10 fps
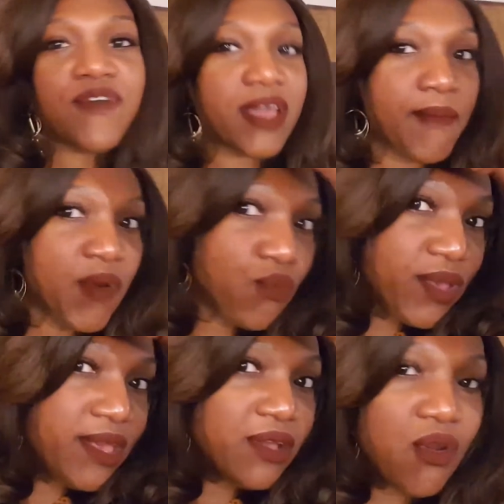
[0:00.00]
I got my
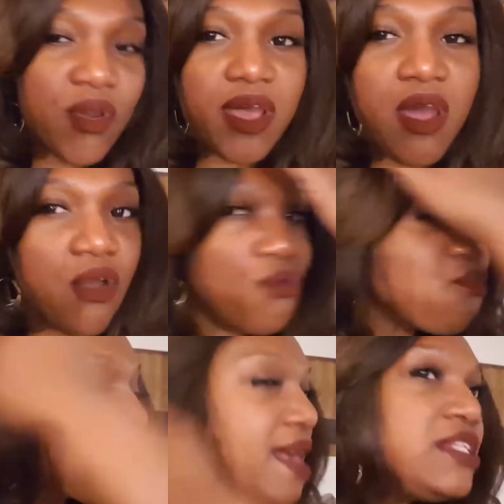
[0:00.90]
wig going
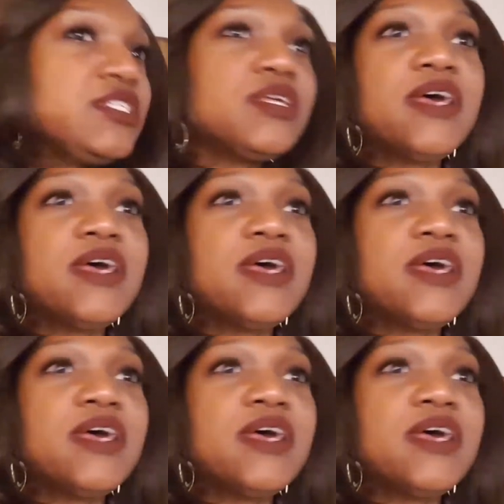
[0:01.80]
on right,